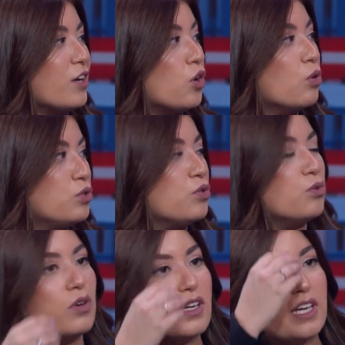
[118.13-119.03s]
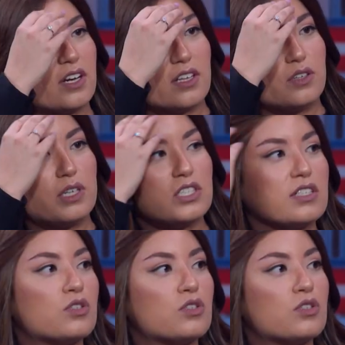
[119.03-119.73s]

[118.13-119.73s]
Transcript: go-to here in the region.